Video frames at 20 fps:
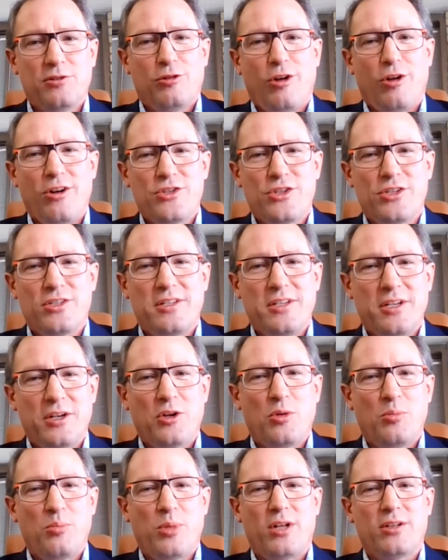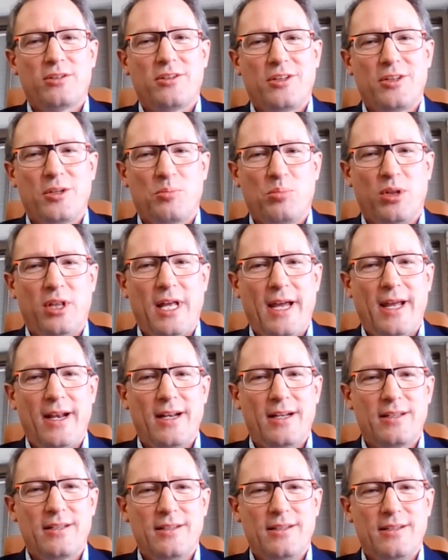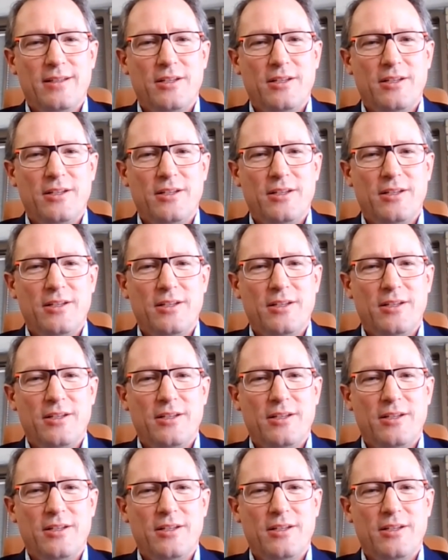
largest nickel belt on the planet